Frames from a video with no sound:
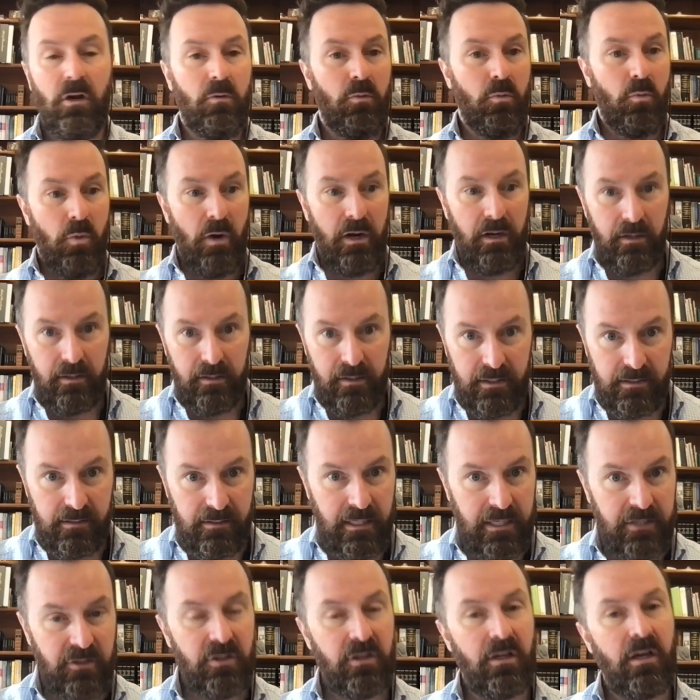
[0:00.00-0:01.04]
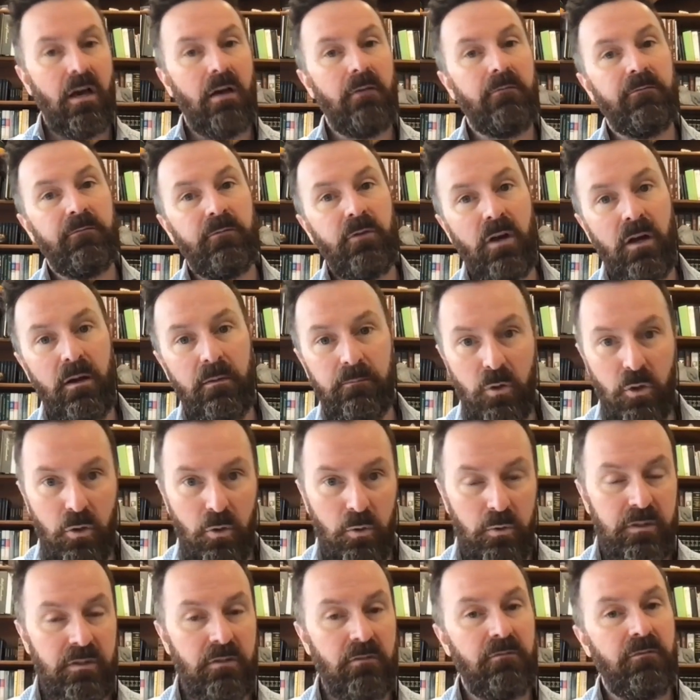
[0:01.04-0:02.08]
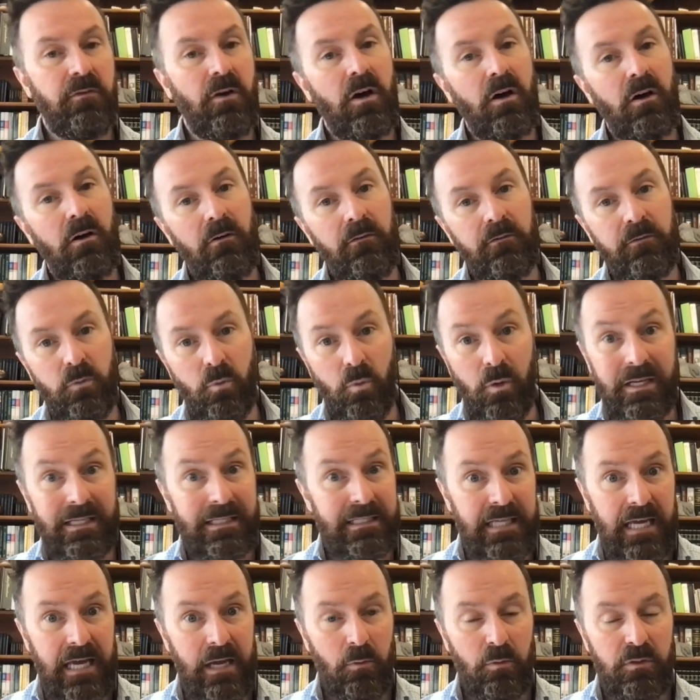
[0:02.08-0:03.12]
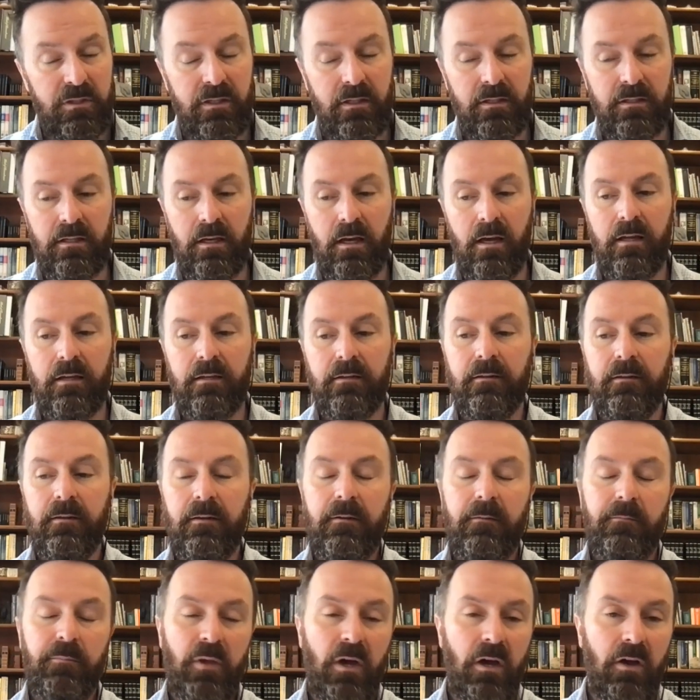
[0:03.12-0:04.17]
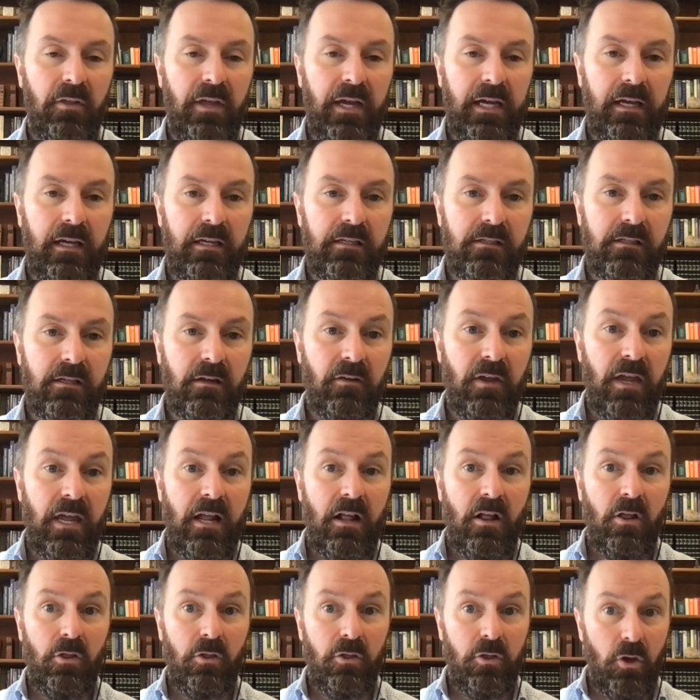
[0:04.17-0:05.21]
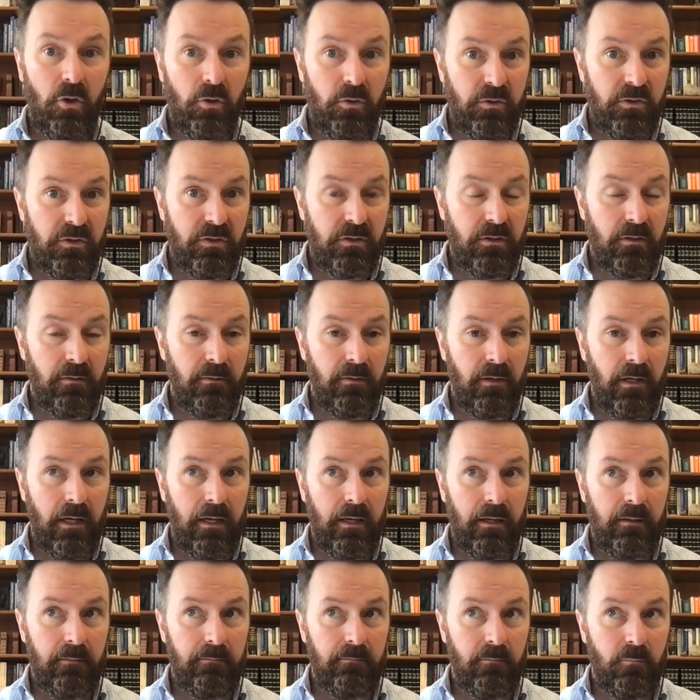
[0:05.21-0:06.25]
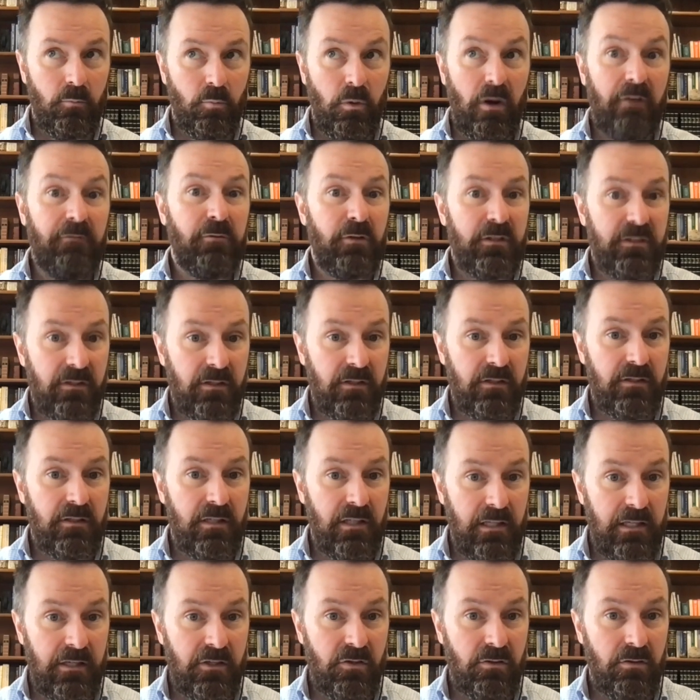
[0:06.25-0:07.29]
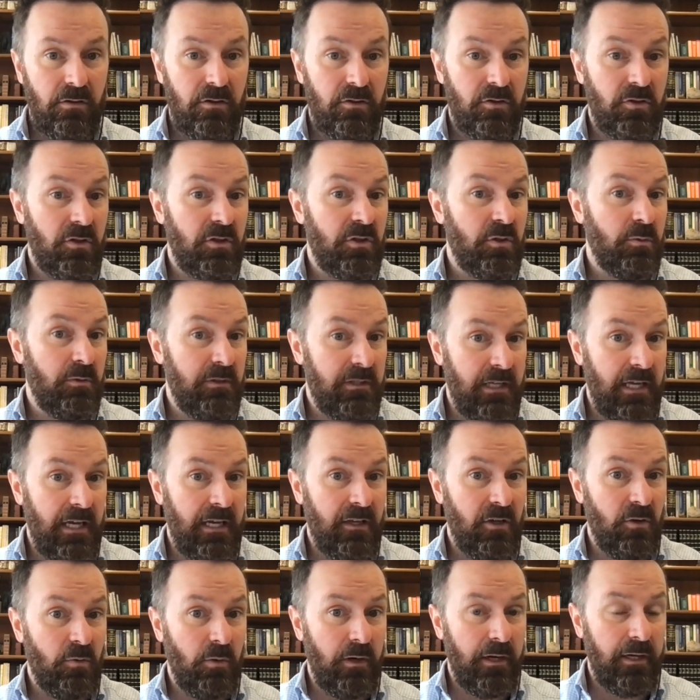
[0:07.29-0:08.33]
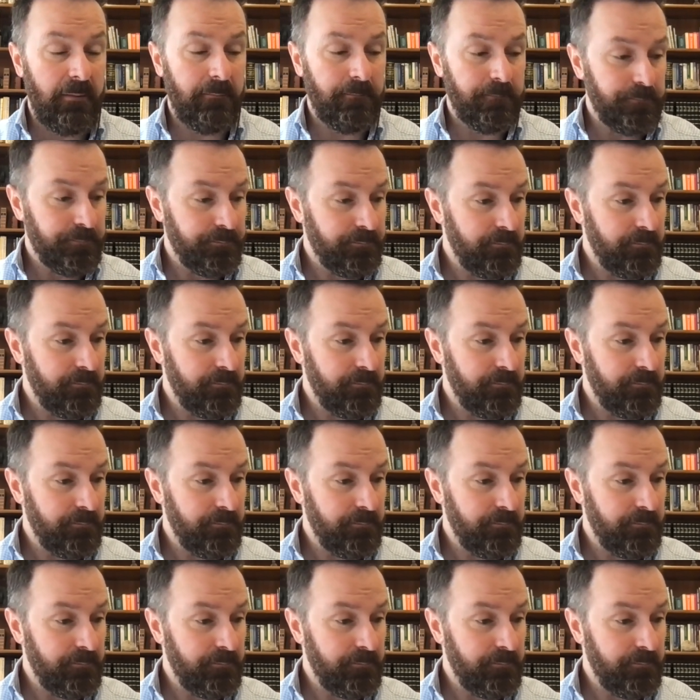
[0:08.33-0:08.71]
where did this section come from, who was involved, what day was it done, all that kind of stuff. Those references to the history of church were taken away